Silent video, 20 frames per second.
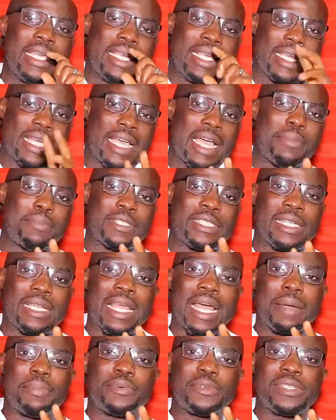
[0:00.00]
in capital
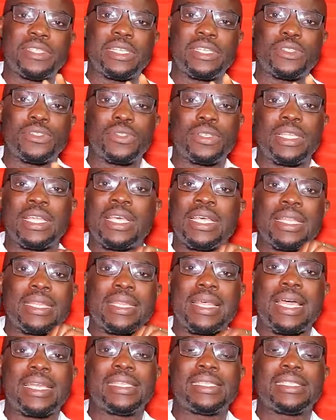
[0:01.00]
appreciation
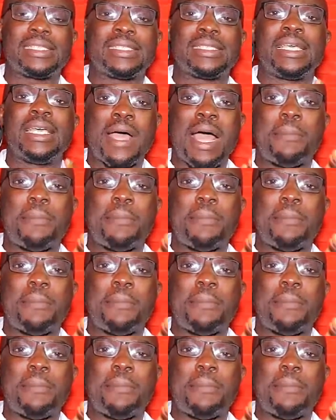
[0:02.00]
that is it.